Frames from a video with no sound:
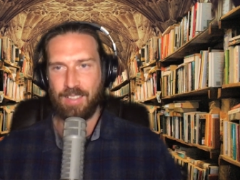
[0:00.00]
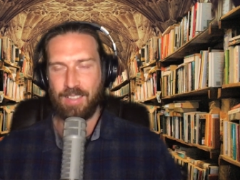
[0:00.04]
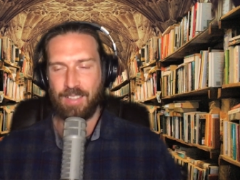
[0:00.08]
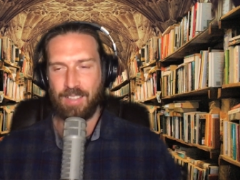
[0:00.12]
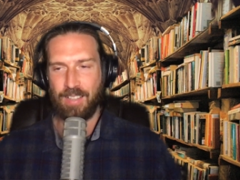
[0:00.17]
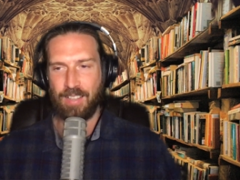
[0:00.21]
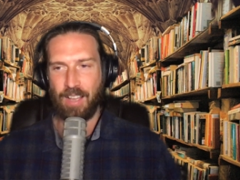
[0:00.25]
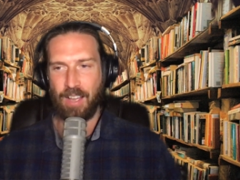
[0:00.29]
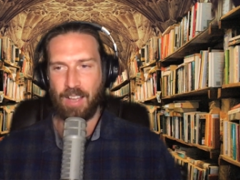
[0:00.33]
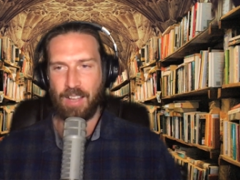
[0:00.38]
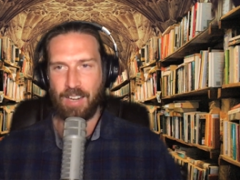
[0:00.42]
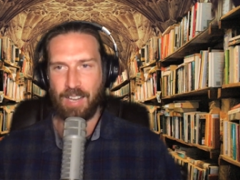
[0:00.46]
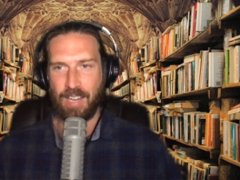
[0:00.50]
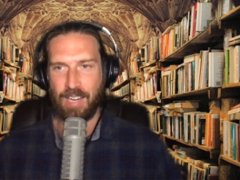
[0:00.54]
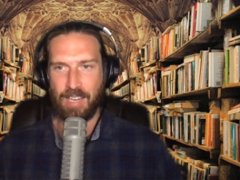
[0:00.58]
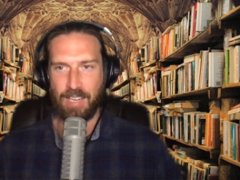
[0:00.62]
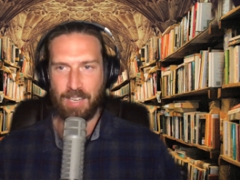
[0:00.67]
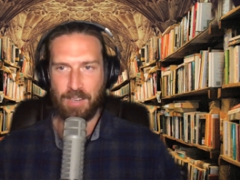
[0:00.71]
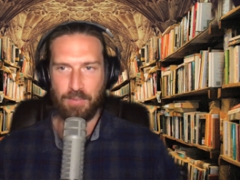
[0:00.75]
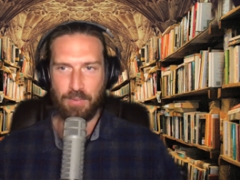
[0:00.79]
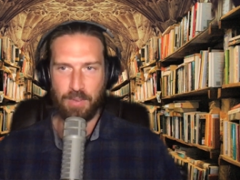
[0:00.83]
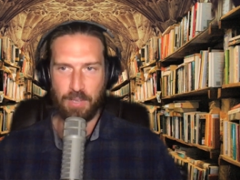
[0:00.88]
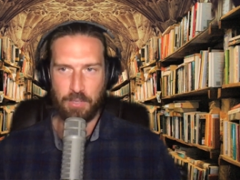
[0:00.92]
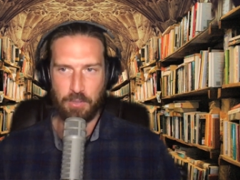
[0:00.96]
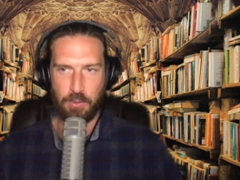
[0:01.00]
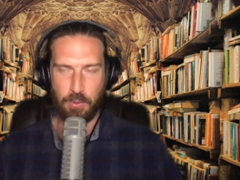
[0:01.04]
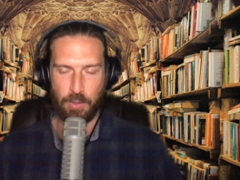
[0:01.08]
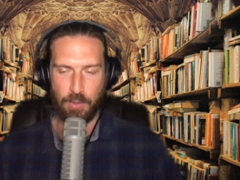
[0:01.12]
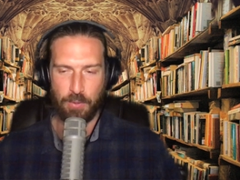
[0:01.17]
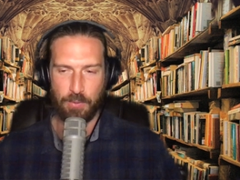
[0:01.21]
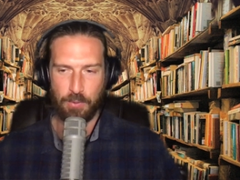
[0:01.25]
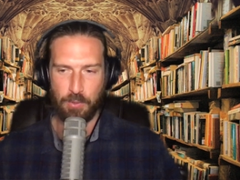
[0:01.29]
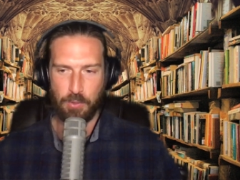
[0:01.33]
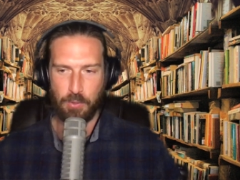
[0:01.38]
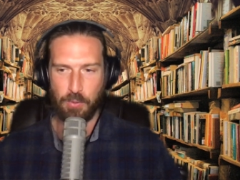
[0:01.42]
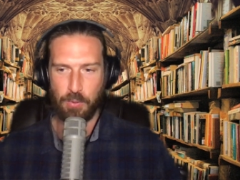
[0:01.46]
an
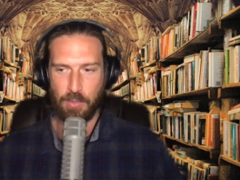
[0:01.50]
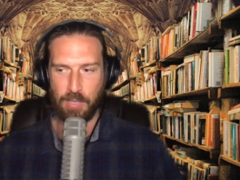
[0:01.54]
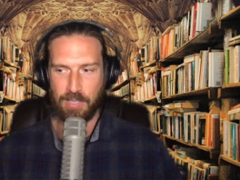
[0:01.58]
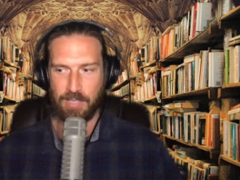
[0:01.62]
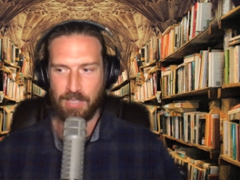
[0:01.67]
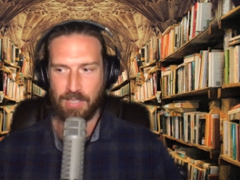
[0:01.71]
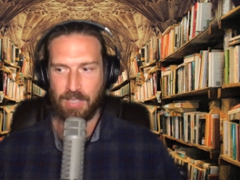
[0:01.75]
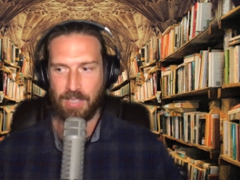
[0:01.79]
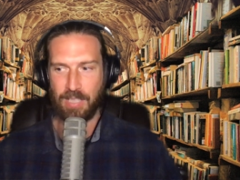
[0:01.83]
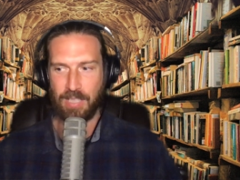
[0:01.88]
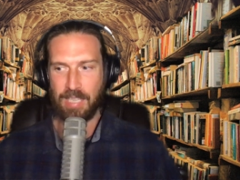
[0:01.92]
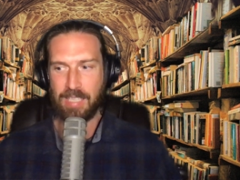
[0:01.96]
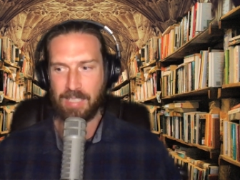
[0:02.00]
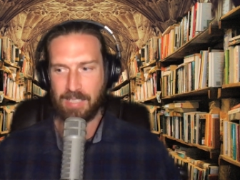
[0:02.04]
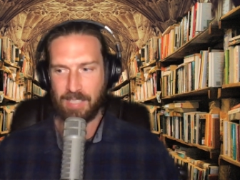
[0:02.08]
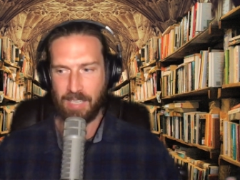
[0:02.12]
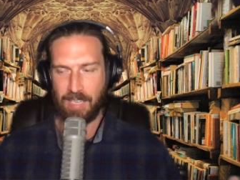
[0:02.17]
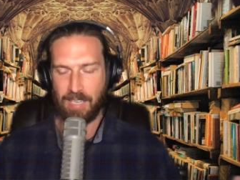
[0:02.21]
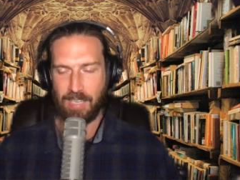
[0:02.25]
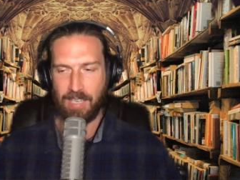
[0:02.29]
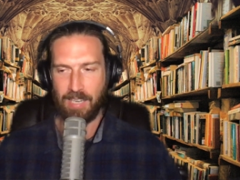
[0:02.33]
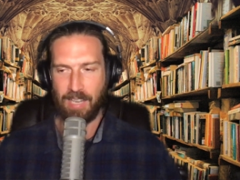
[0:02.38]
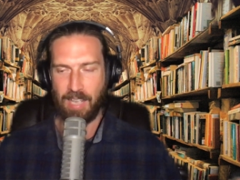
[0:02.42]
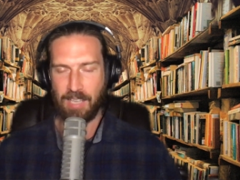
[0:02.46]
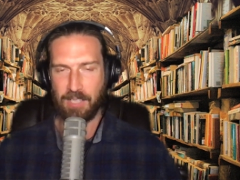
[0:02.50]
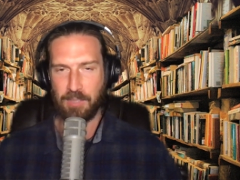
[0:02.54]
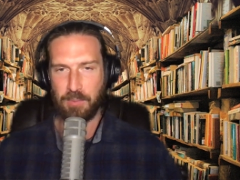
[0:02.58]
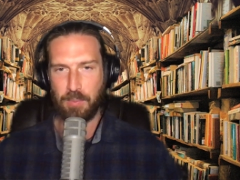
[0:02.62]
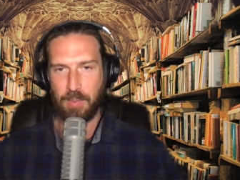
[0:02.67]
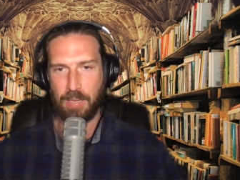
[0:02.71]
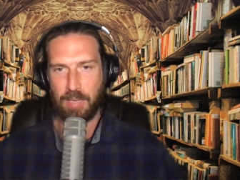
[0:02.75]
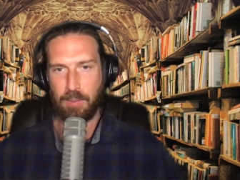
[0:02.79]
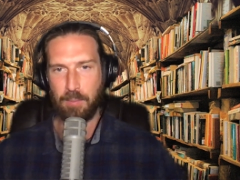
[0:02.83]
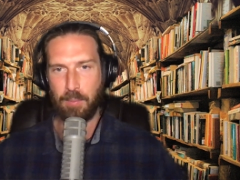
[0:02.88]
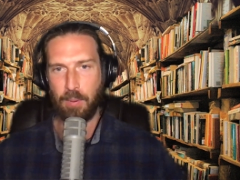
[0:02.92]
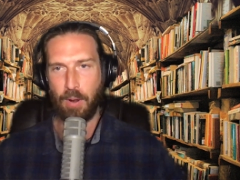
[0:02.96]
individual who was listed as
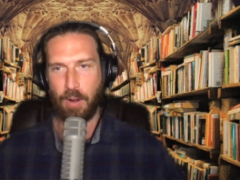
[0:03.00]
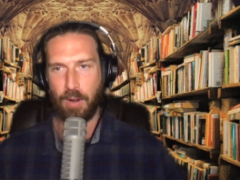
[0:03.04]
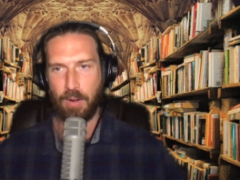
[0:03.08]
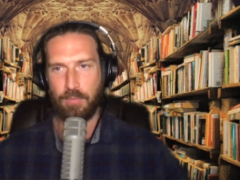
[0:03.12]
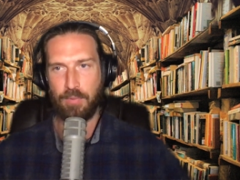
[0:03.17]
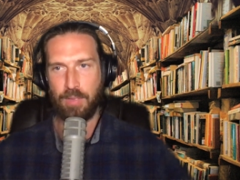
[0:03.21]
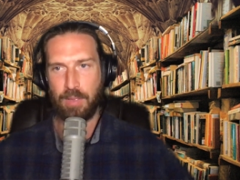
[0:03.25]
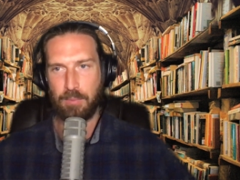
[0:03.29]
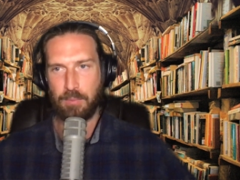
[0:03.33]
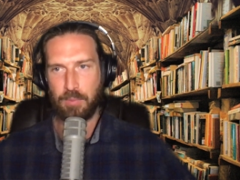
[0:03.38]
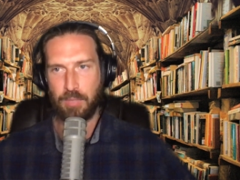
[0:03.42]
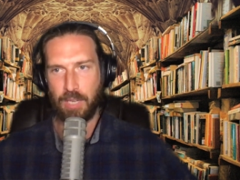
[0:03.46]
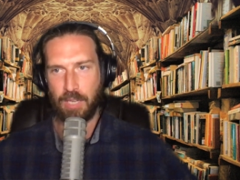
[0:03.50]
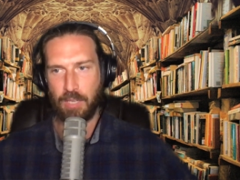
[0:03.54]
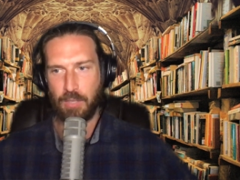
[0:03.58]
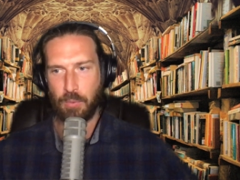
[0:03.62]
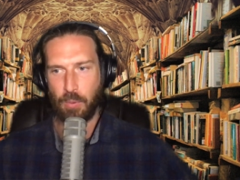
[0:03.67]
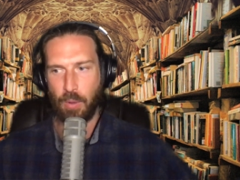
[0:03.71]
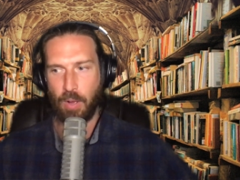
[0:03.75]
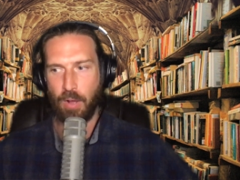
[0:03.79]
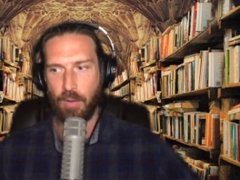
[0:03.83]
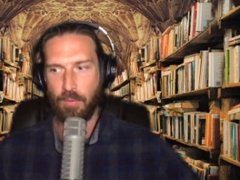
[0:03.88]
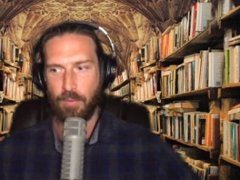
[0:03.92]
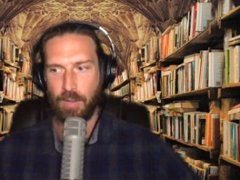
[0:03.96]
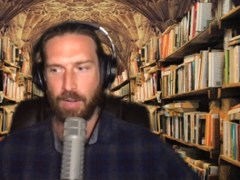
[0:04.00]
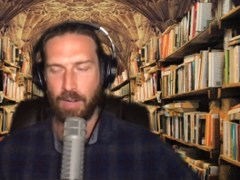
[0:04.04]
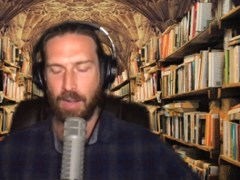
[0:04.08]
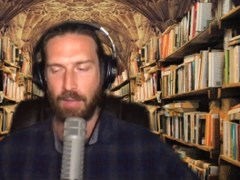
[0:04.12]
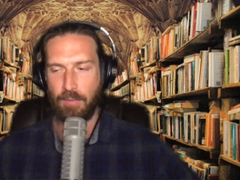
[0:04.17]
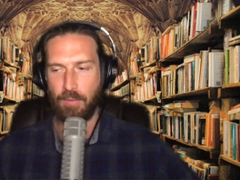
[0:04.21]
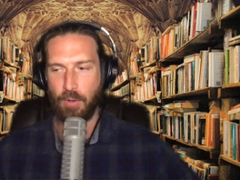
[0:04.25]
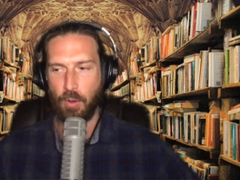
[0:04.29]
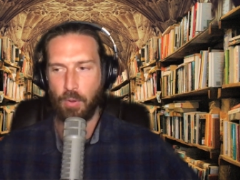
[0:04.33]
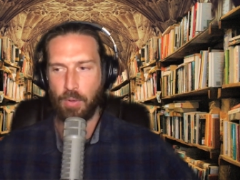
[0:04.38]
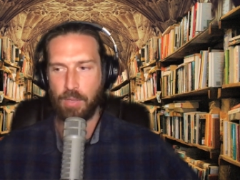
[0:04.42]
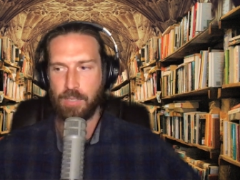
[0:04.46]
being part of MJ12, and
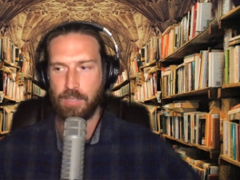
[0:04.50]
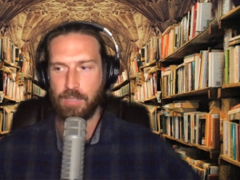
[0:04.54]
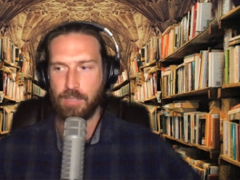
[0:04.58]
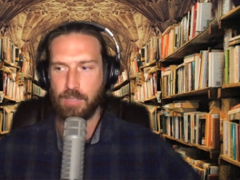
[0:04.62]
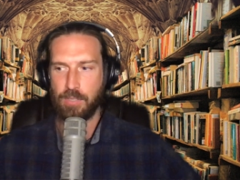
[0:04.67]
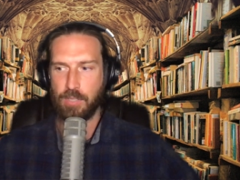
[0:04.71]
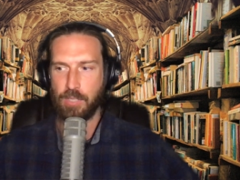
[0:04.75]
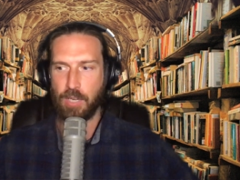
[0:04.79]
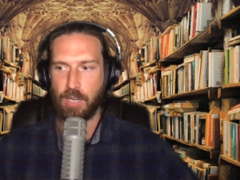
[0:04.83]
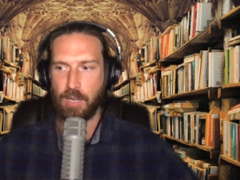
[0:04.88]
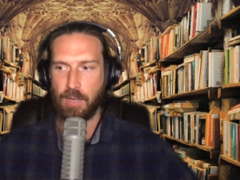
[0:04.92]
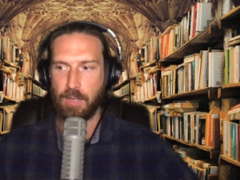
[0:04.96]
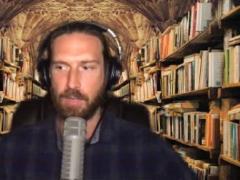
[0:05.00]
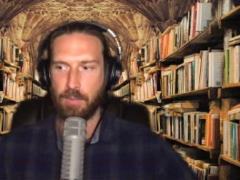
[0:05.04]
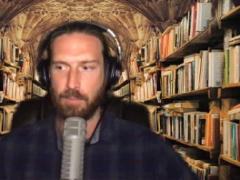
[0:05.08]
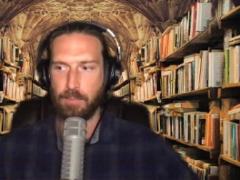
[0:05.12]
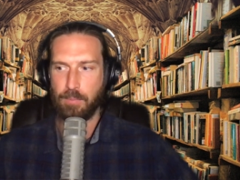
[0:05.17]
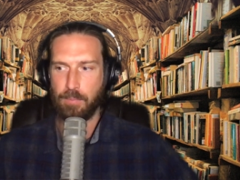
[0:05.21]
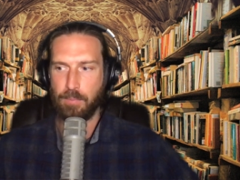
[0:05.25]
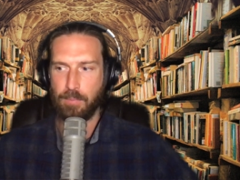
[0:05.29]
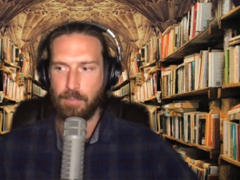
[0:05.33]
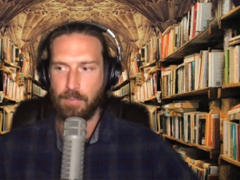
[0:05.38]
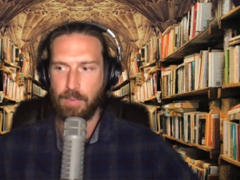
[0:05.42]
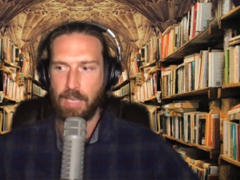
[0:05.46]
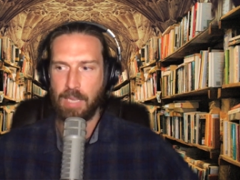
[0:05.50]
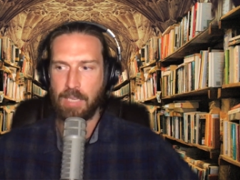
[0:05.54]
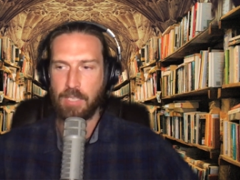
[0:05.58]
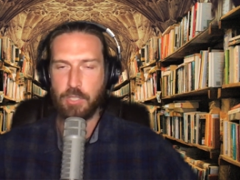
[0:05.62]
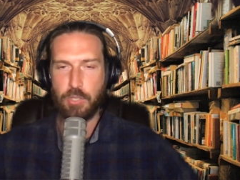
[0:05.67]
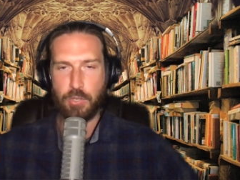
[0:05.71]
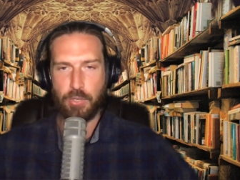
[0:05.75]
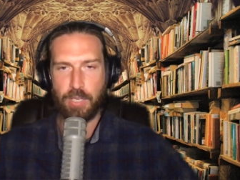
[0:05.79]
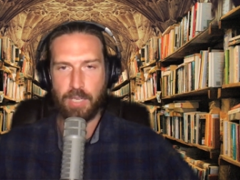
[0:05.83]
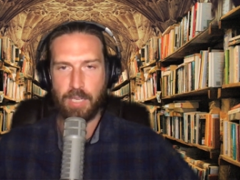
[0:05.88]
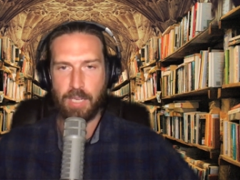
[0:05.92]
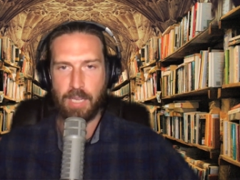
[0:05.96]
I've always took a
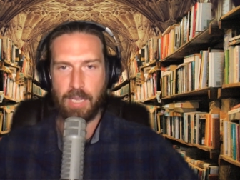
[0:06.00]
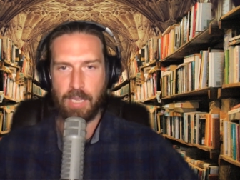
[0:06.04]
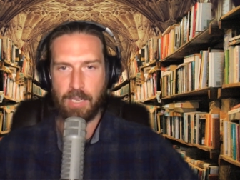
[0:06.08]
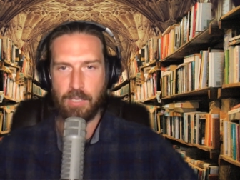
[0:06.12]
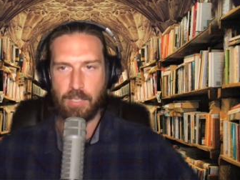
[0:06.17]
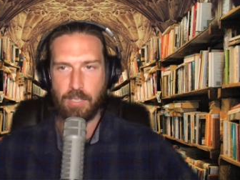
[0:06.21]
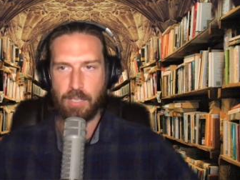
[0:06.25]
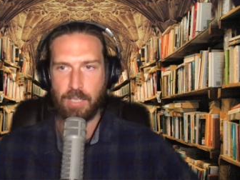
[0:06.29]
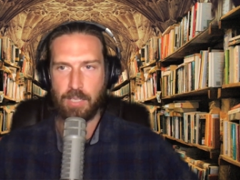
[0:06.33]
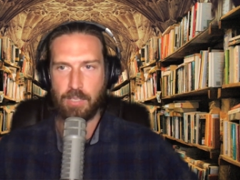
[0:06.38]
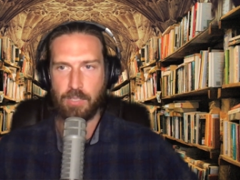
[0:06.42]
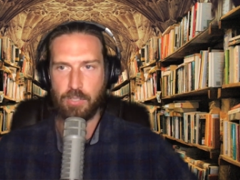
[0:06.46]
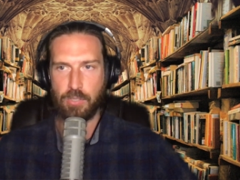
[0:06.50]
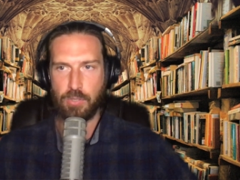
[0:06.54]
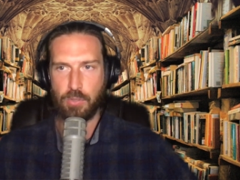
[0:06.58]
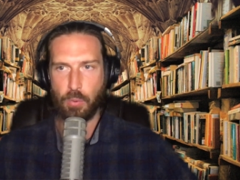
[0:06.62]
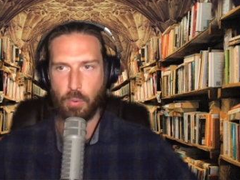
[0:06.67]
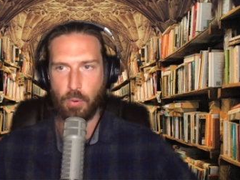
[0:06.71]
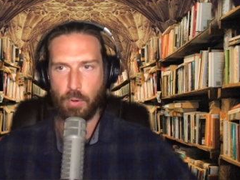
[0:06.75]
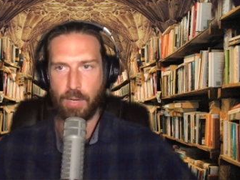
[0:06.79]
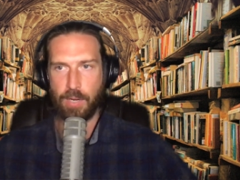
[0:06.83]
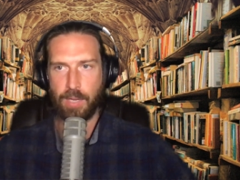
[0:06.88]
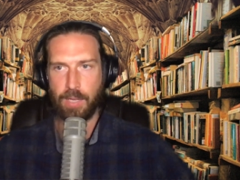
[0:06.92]
intrigue into his story.